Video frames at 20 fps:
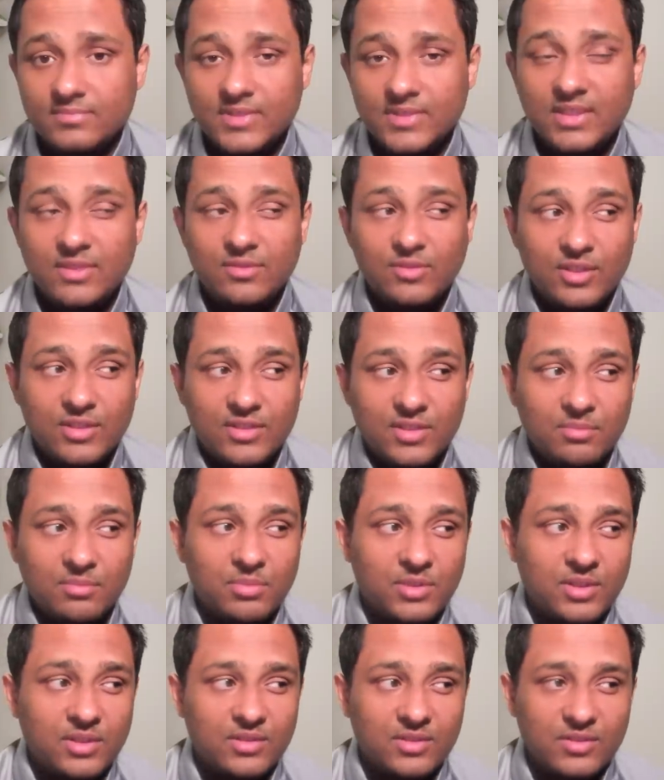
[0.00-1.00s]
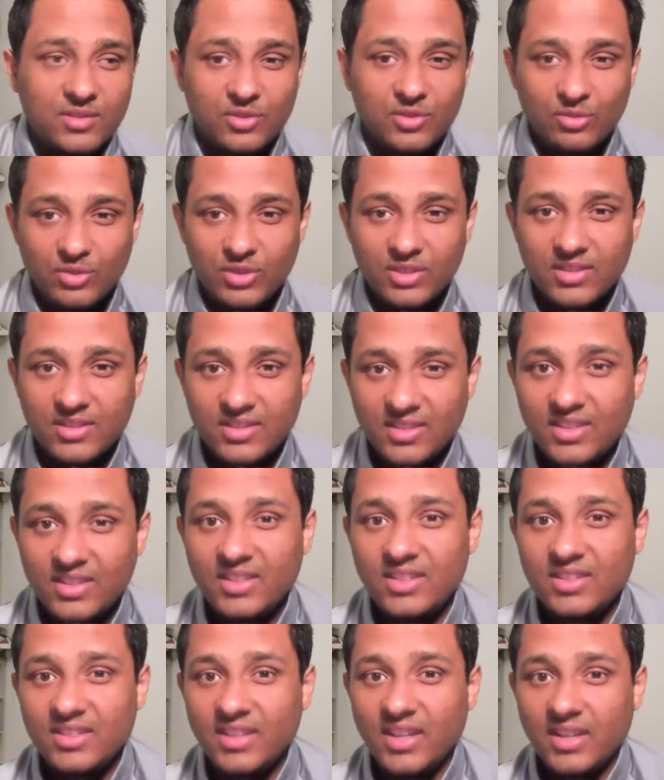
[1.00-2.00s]
it's very simple you will
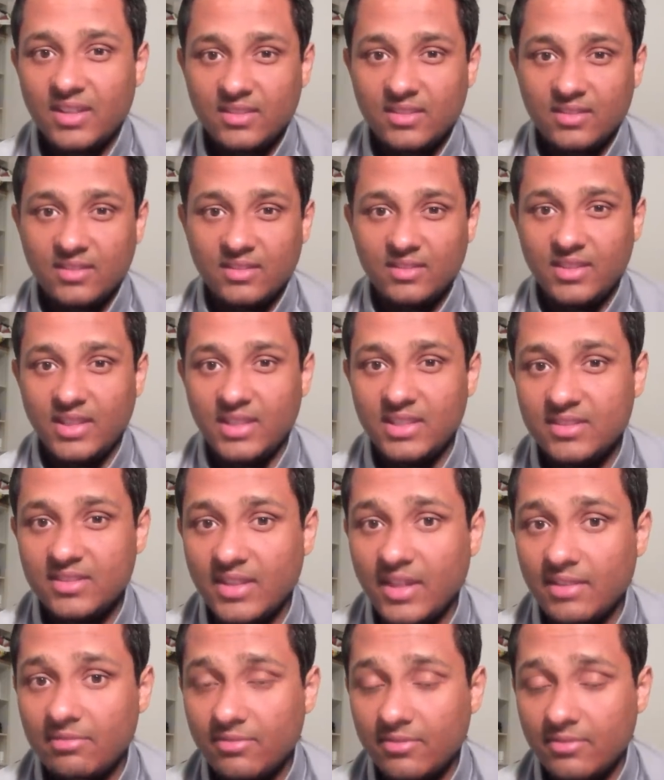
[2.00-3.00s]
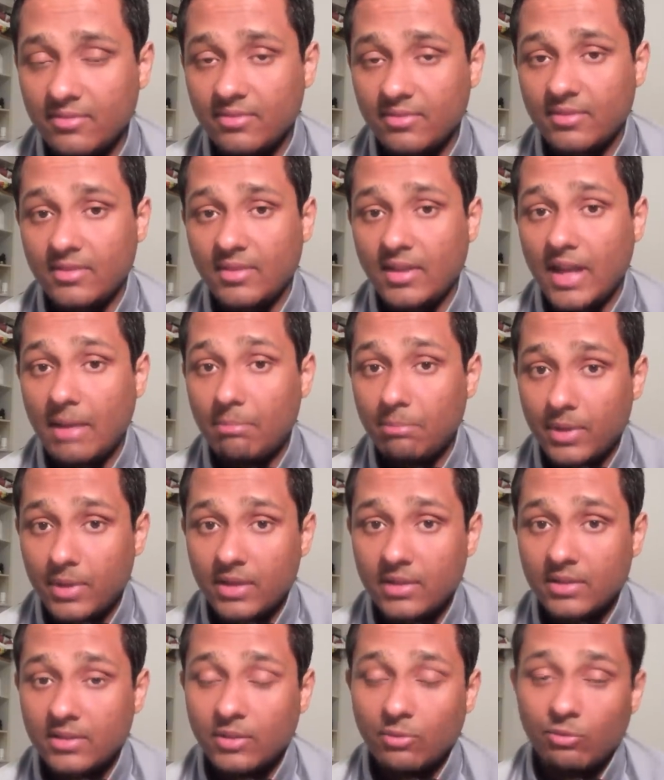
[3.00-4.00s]
see that things have
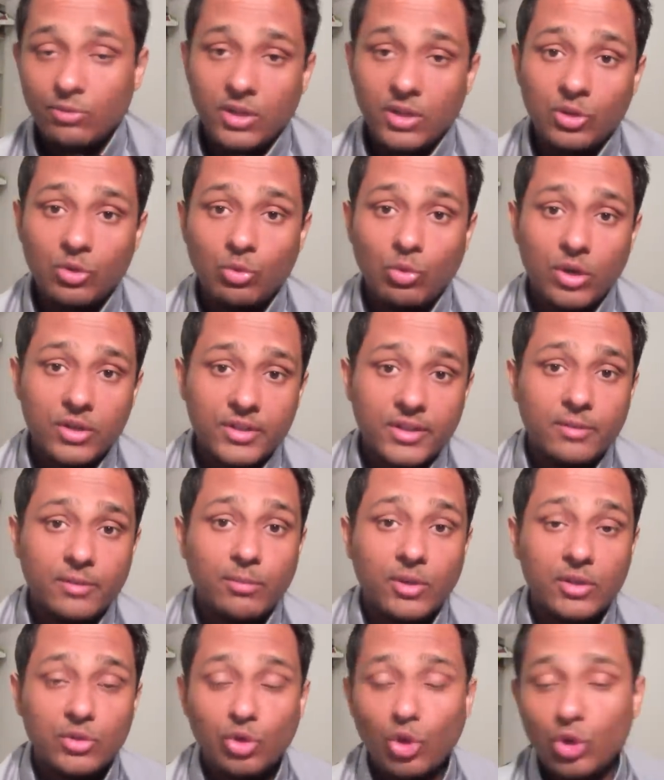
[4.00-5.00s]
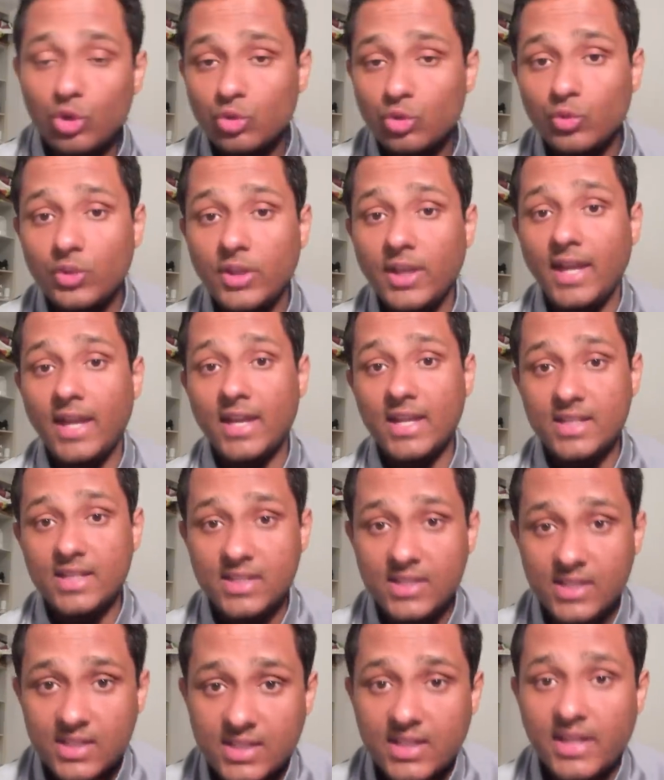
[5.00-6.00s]
happened the way you wanted but not to the
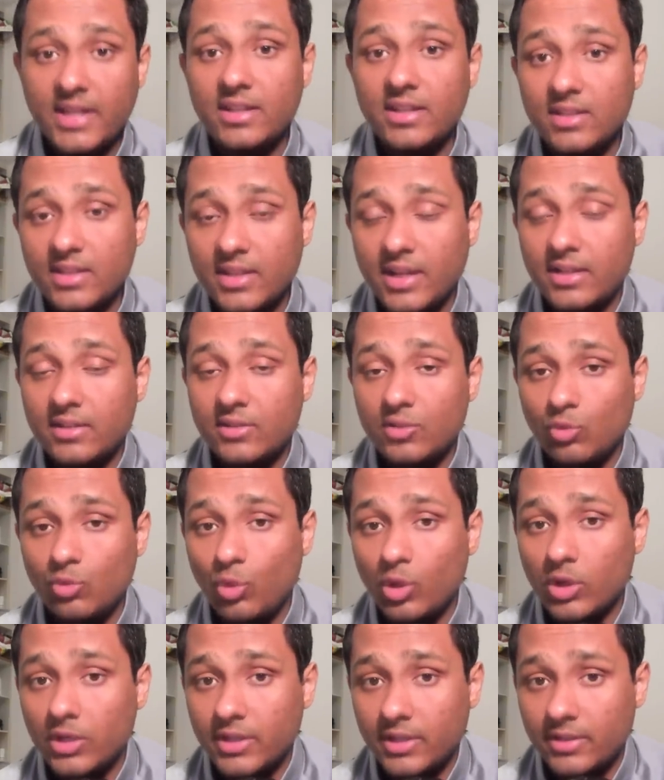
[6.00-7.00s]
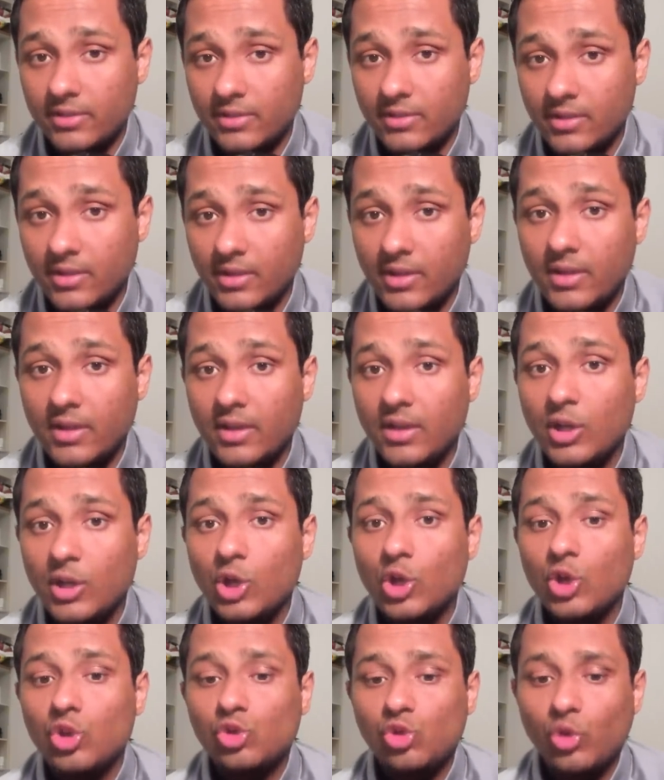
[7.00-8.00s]
extent that you wanted
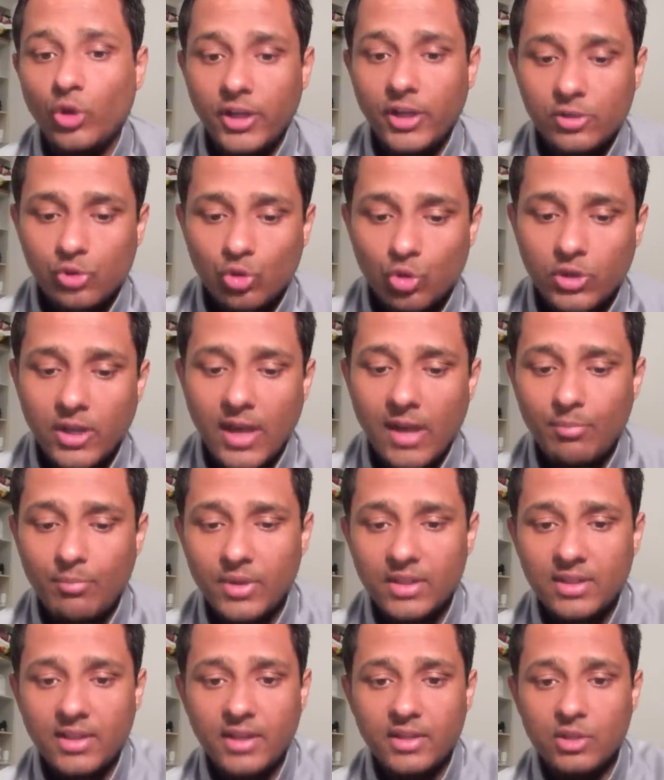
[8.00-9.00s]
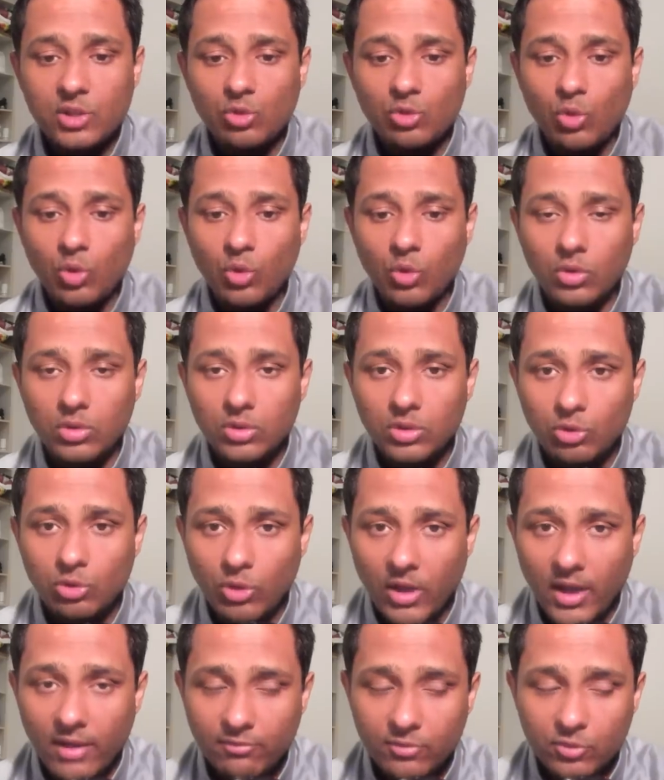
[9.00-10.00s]
so it could happen that you you
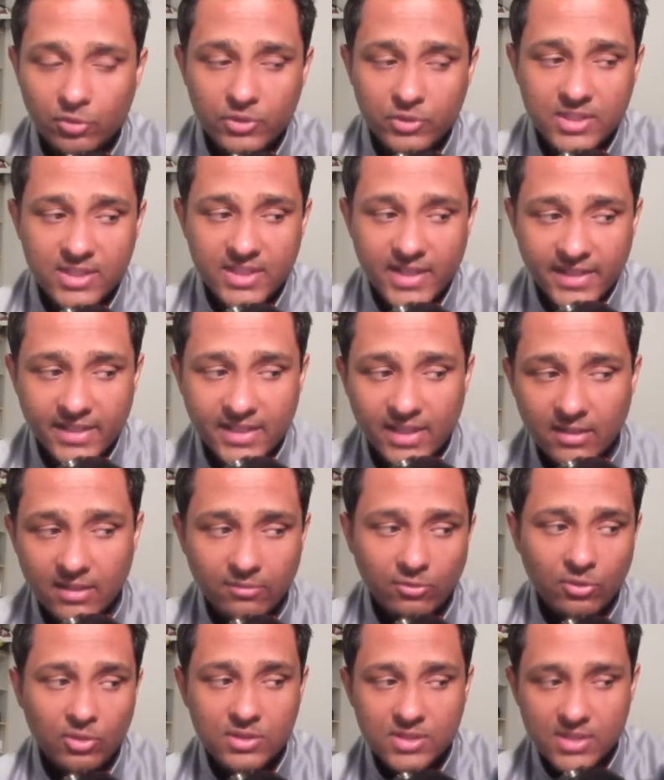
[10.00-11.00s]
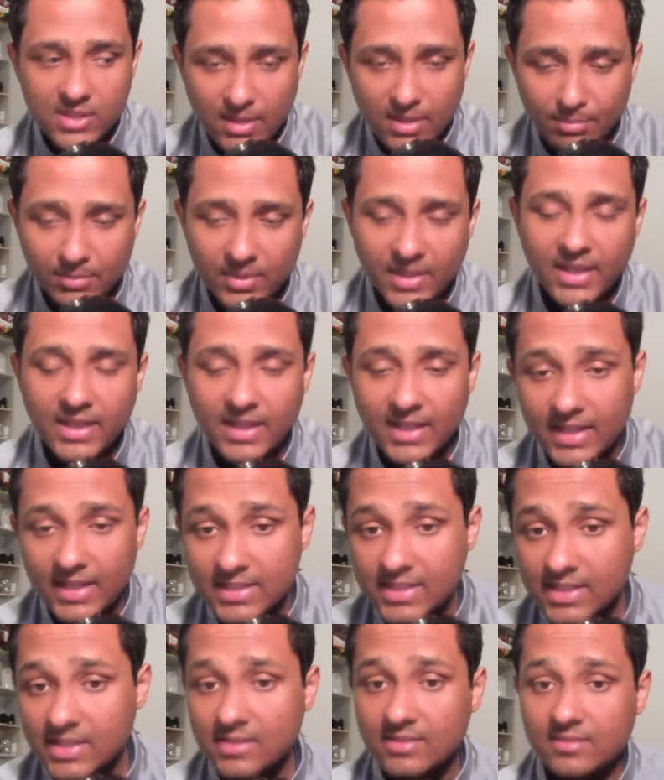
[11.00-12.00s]
have to settle for something
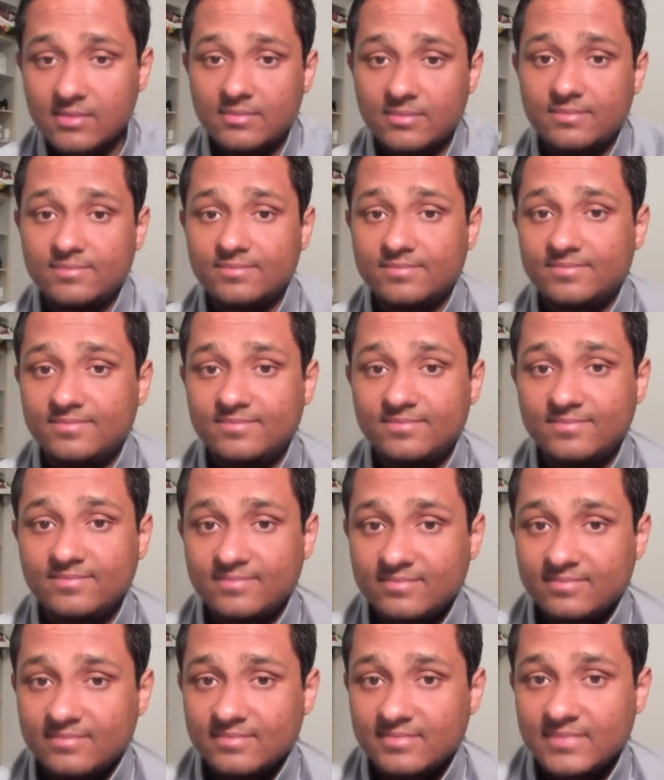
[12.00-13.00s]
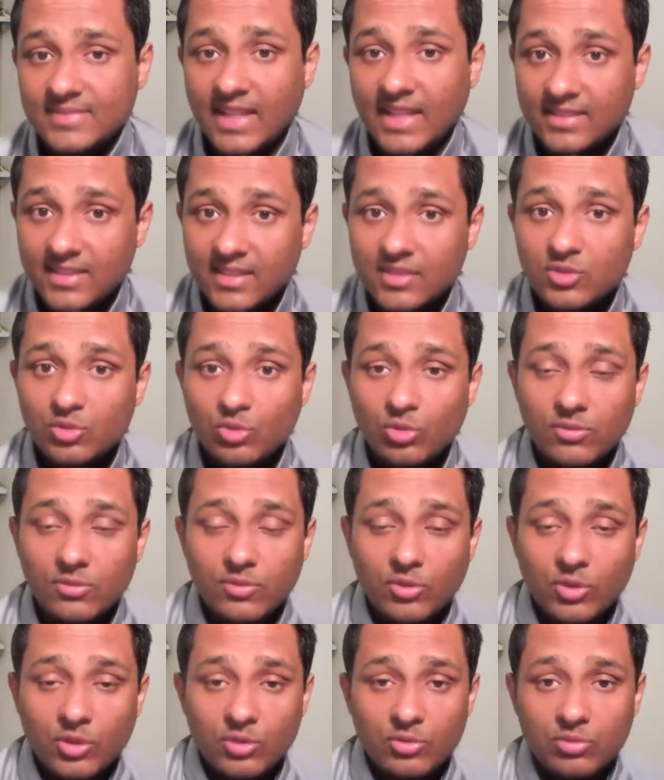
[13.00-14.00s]
less and that's good
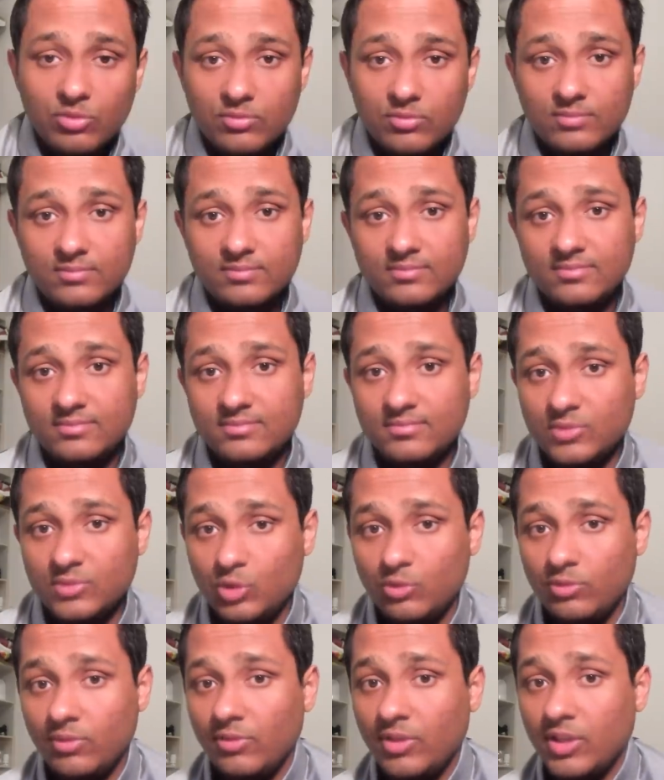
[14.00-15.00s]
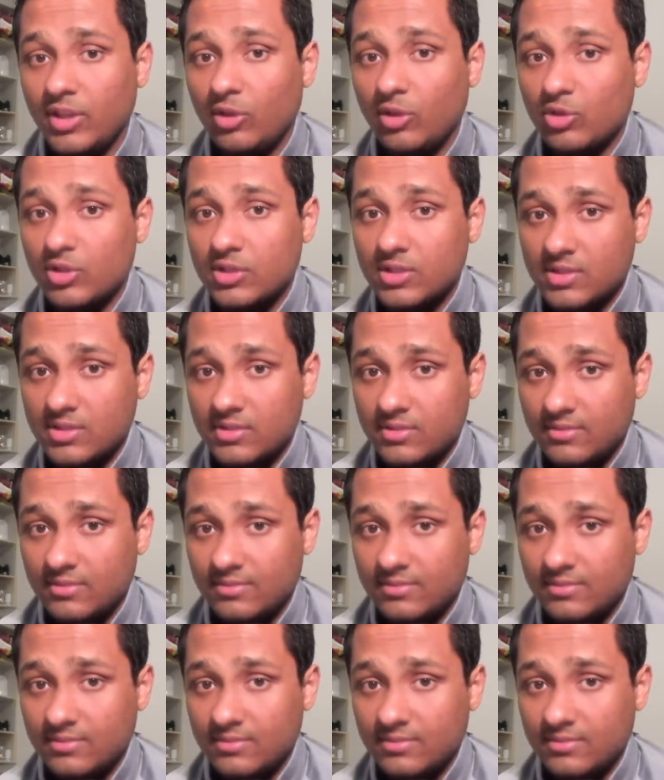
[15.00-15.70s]
for you to be very honest